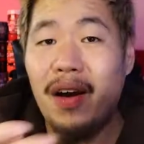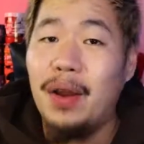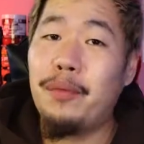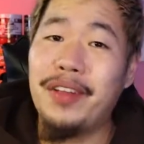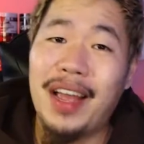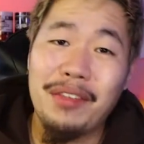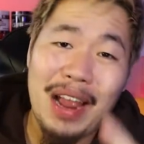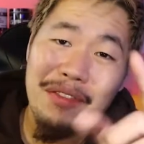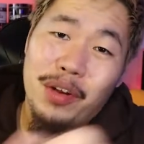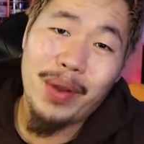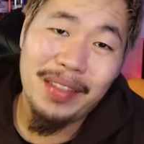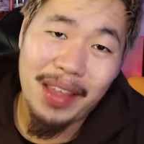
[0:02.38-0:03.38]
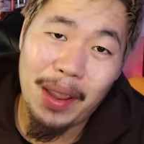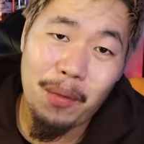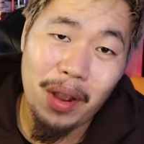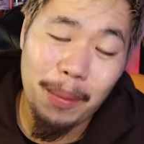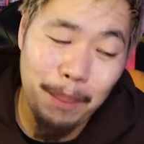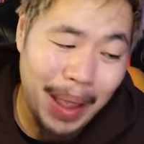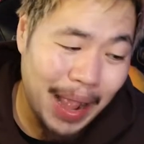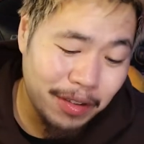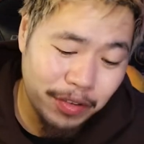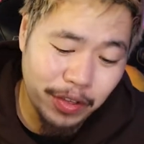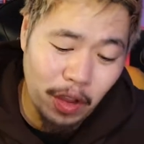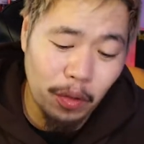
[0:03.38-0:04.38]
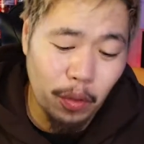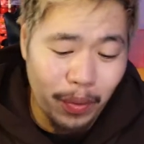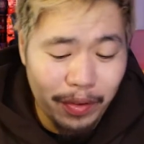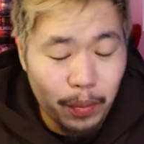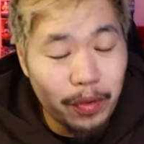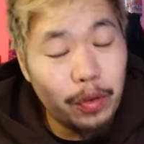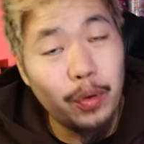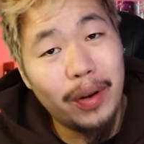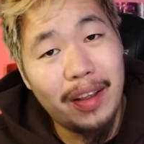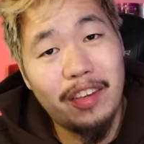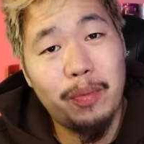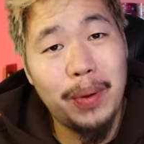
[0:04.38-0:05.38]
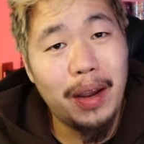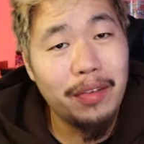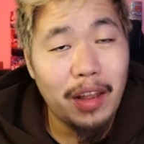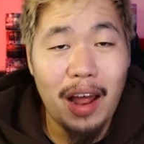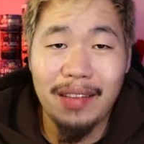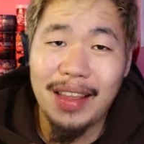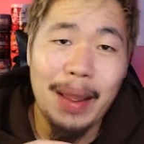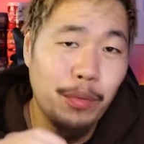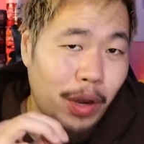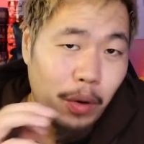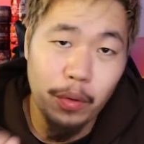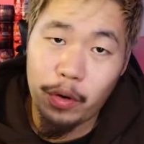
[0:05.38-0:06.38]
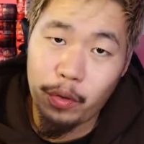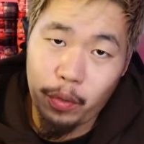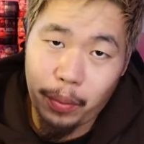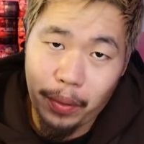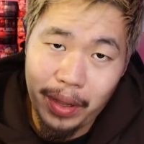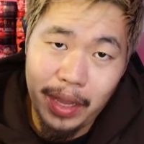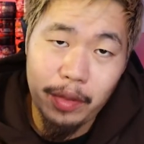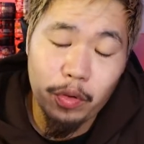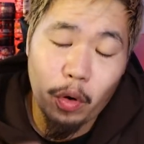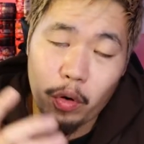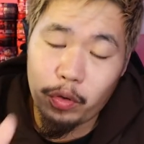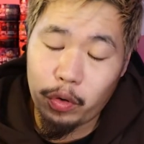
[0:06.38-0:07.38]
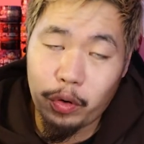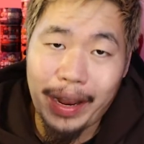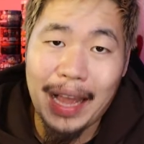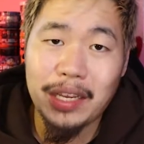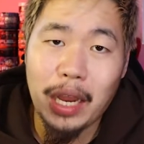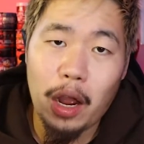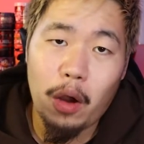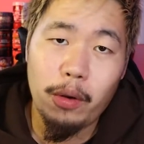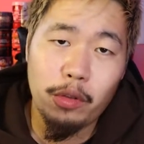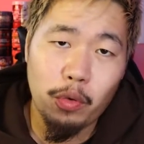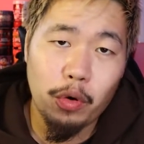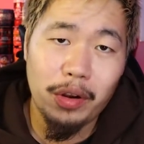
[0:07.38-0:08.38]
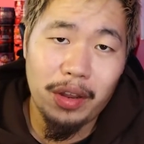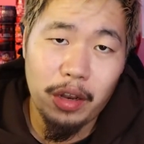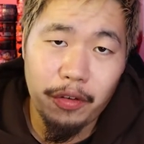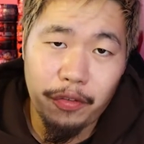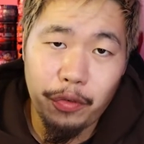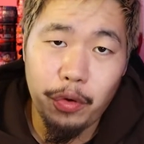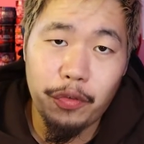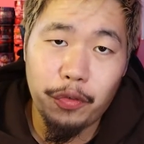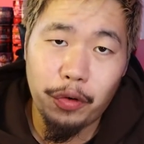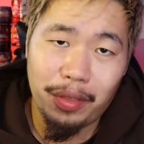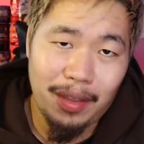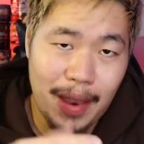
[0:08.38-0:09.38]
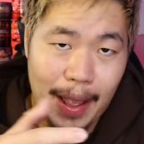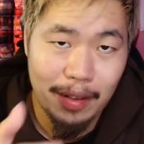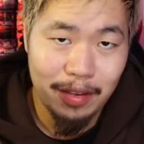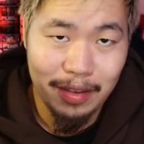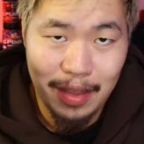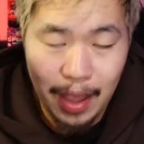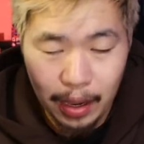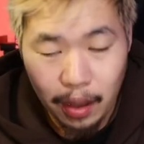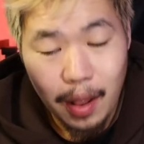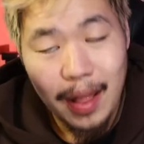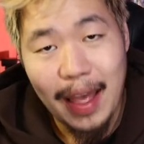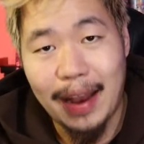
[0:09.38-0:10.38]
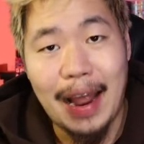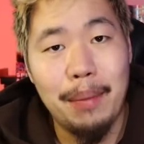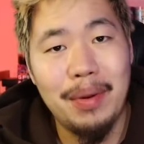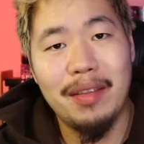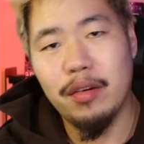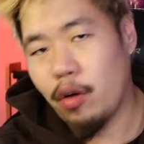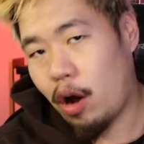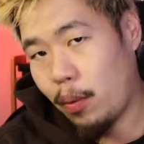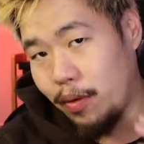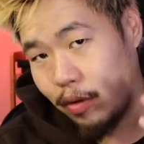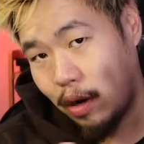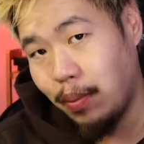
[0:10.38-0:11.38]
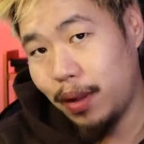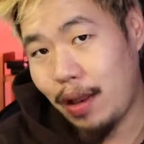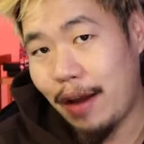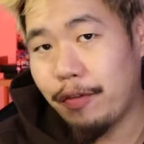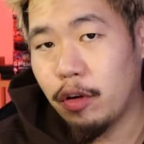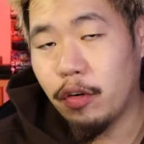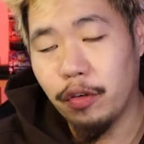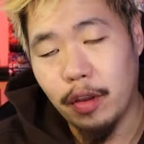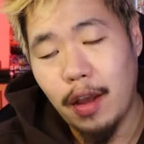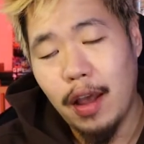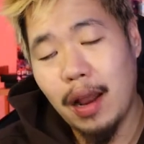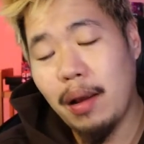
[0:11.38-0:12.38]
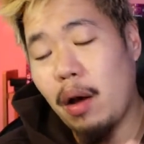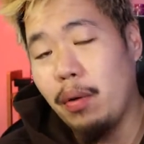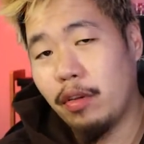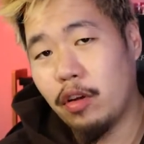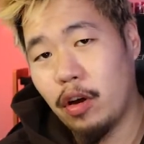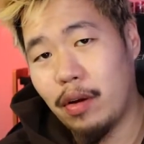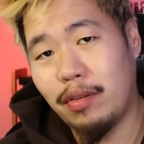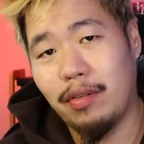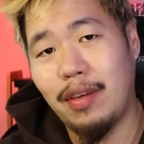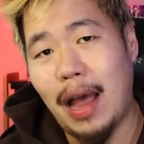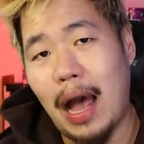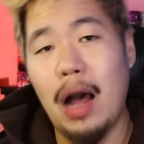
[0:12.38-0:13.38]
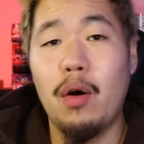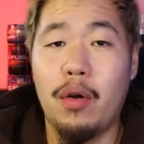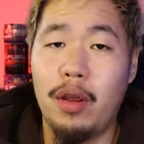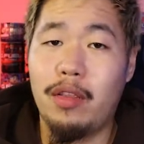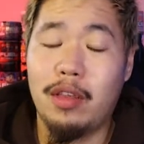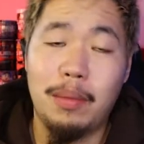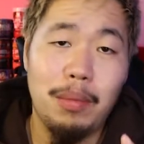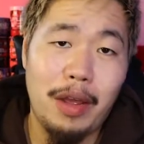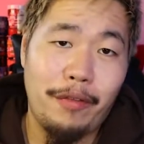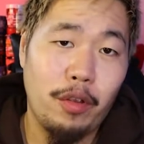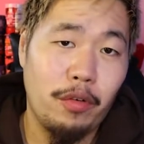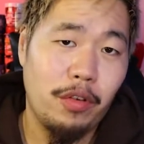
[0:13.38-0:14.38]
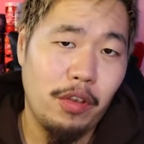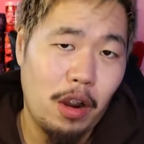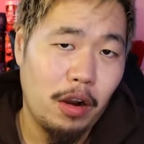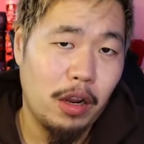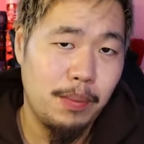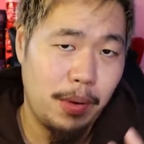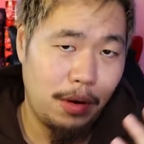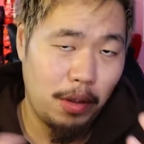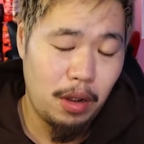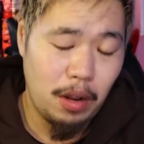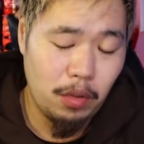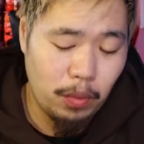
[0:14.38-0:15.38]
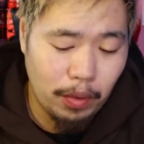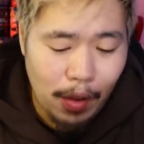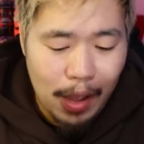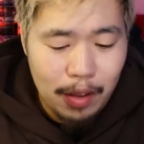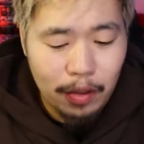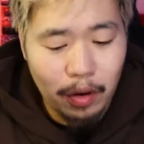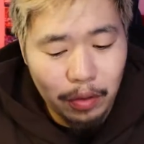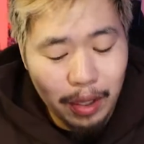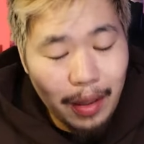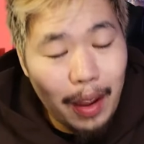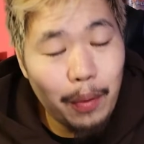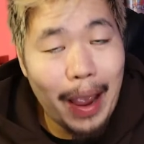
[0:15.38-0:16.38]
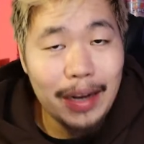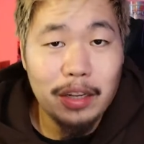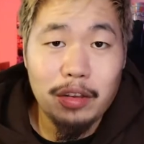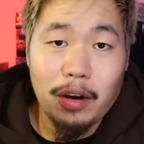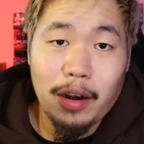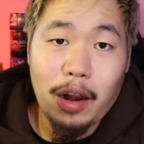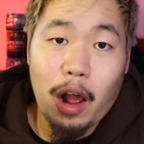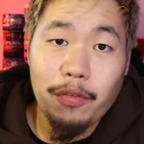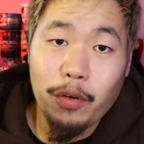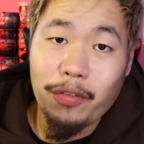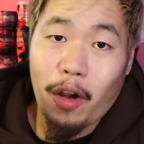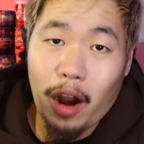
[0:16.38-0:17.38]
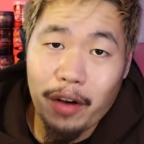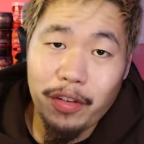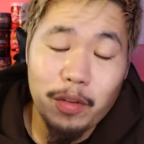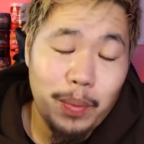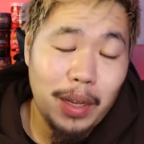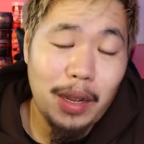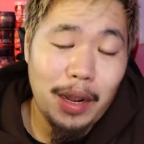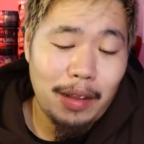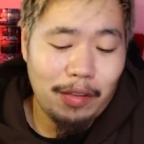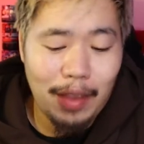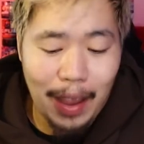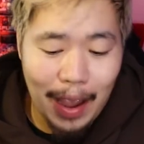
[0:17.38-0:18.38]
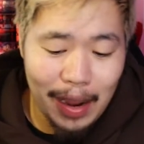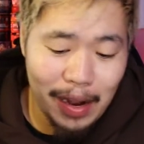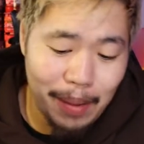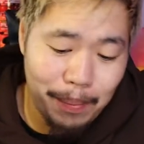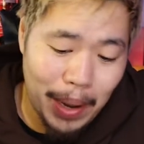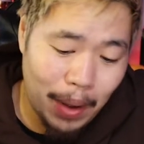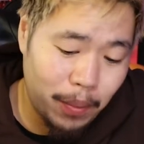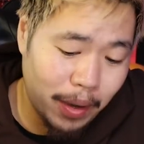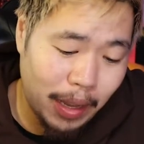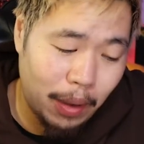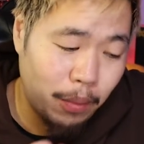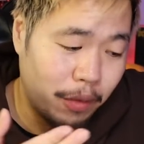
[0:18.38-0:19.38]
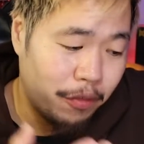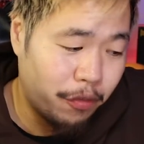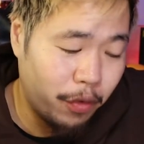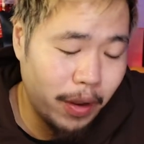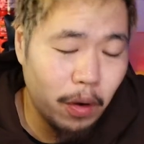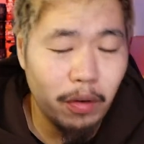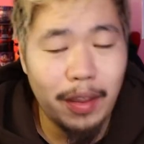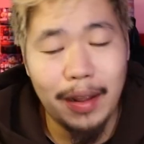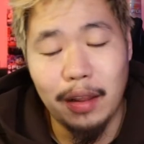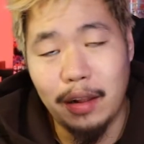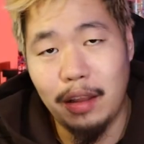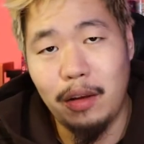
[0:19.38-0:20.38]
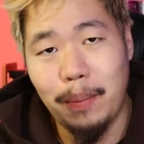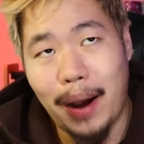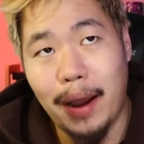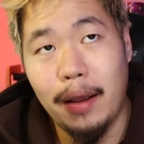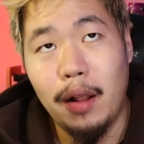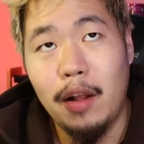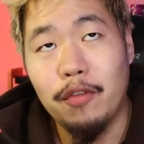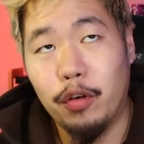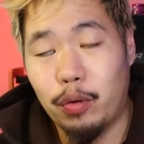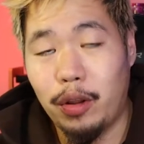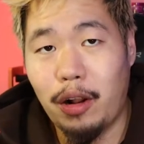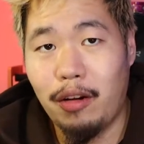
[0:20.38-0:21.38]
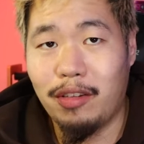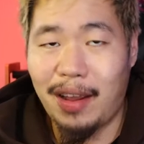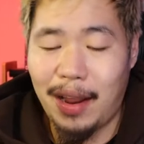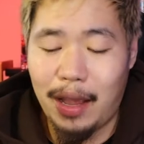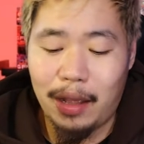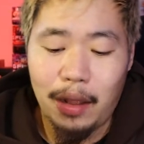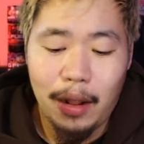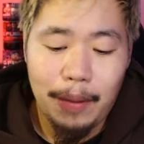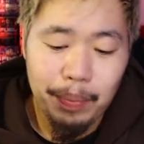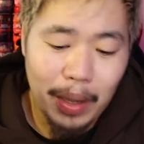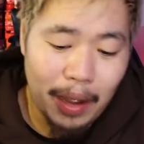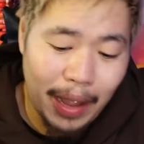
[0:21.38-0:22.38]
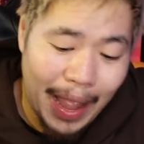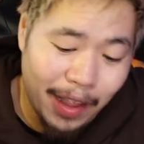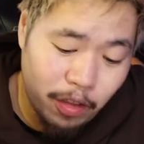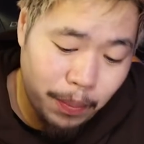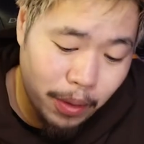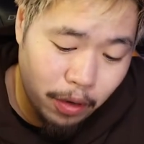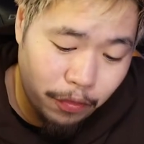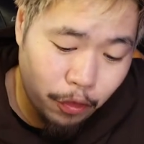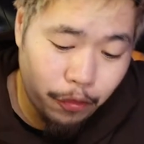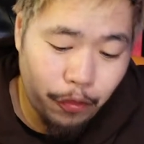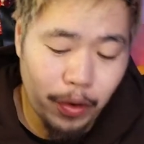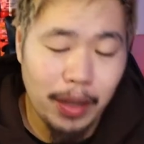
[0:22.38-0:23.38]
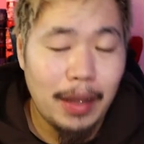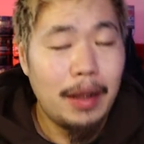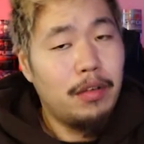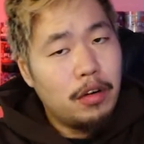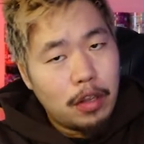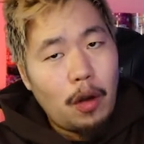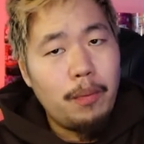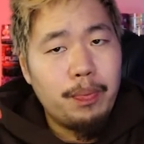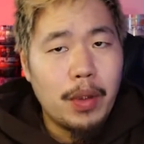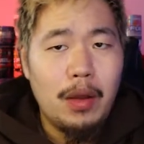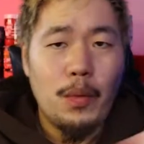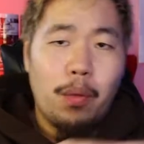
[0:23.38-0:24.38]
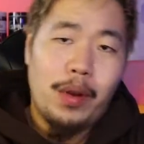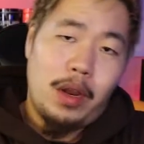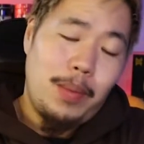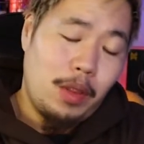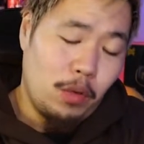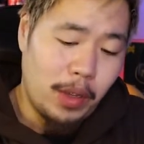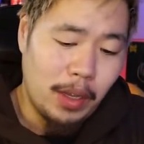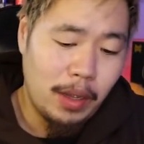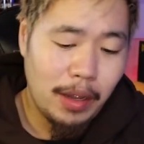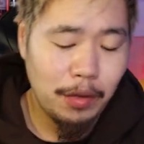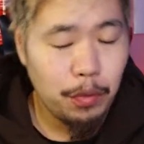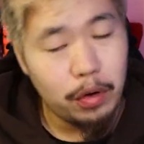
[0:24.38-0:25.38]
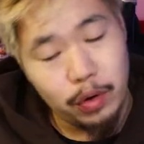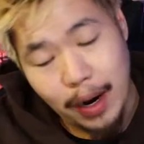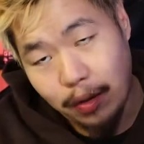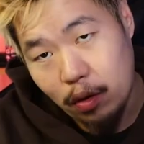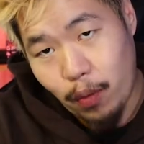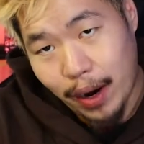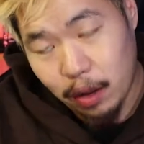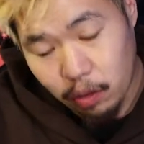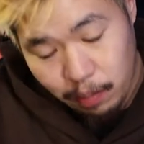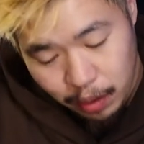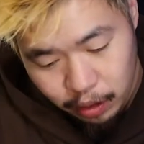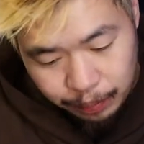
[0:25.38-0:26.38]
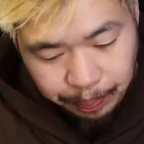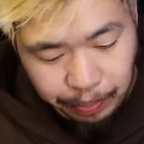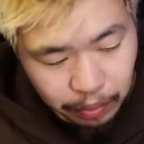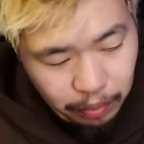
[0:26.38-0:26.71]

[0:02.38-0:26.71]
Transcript: All right, hope you guys are having a great day. Welcome back. So the reason we're doing this is because a lot of times when I order Uber Eats or DoorDash, I always order enough food for the next day. And that means there are always gonna be leftovers. And I'm always curious to see how good some leftovers are compared to the other ones. So today we actually started it off with Harvey's because they had a buy one, get one free, or technically you buy for twenty dollars, get a uh, Angus burgers for free. So what we're gonna be doing is we're gonna try out the regular meal,